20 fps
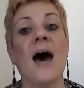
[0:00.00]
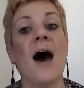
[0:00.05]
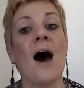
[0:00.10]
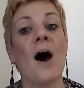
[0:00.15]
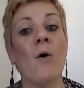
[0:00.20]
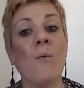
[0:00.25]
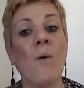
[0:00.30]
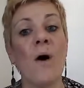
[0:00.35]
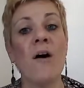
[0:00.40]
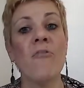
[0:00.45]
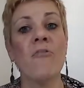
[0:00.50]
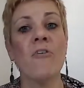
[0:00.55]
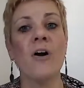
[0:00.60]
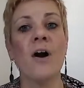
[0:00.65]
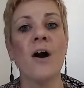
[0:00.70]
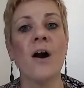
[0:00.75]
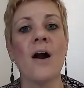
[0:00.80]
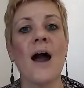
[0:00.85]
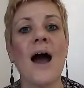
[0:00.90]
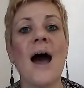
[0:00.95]

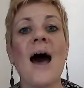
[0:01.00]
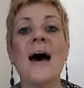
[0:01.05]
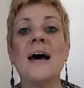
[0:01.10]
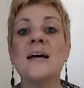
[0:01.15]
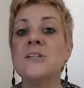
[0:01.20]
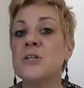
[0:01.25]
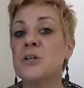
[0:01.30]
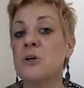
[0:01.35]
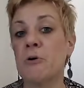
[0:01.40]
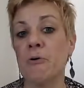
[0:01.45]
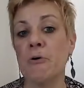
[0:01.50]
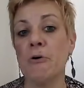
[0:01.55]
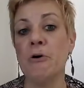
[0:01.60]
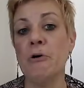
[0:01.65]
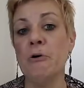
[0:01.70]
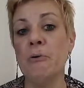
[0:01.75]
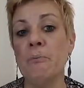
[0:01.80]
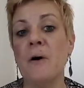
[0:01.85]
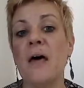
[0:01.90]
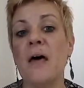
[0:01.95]
However, as a
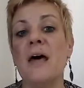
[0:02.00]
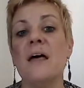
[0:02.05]
group,